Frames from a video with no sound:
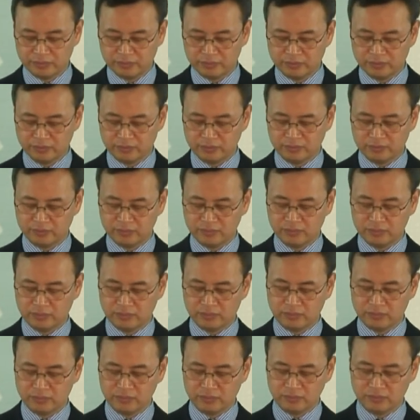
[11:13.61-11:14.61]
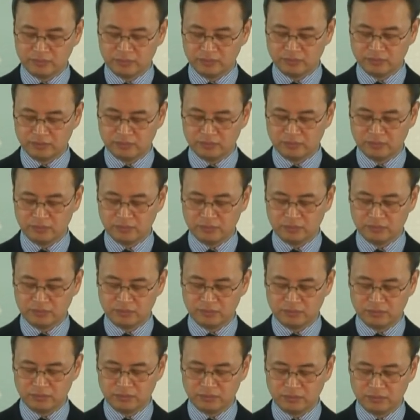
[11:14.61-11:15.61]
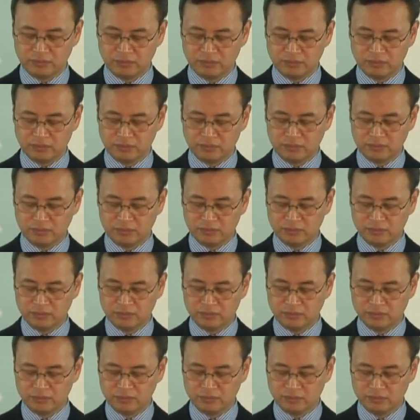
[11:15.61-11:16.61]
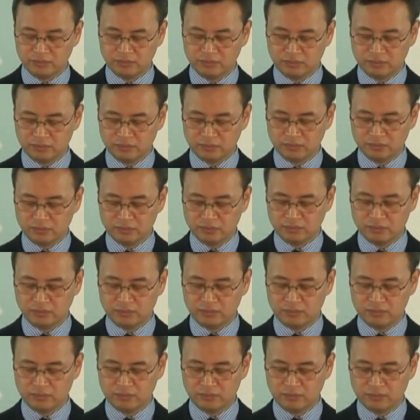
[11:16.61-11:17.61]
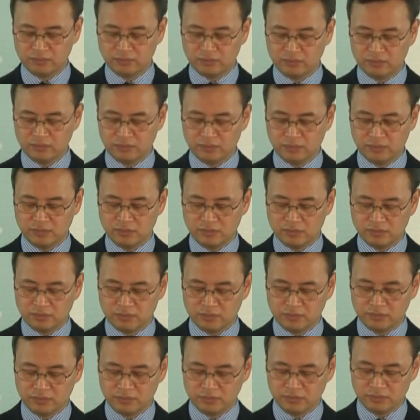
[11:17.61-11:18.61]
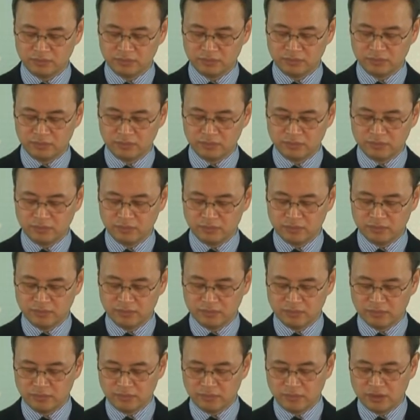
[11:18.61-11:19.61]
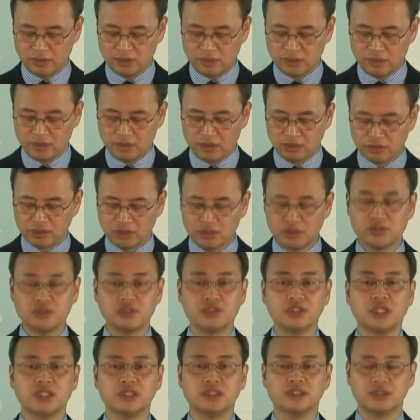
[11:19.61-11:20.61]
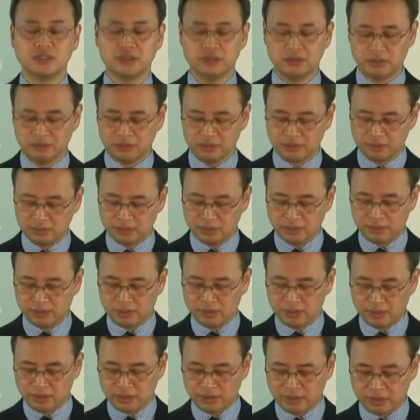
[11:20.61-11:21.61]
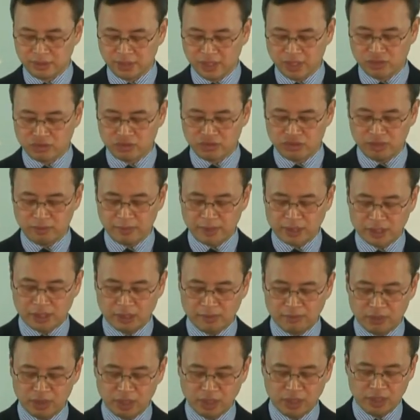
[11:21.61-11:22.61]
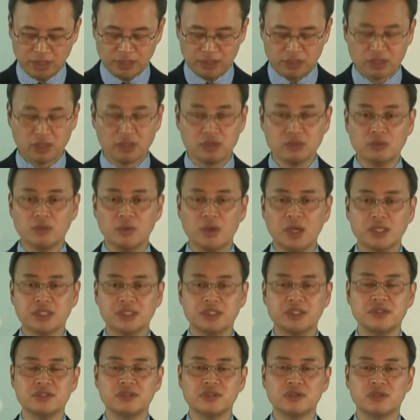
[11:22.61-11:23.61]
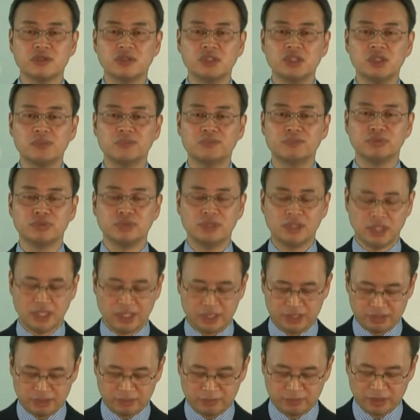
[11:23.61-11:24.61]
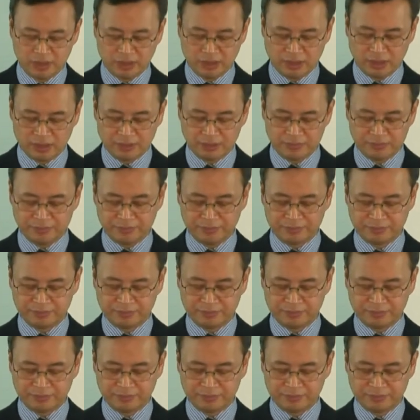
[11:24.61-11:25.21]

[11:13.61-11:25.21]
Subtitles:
That is why the Apostle John in 1 John chapter 4 verses 1 to 4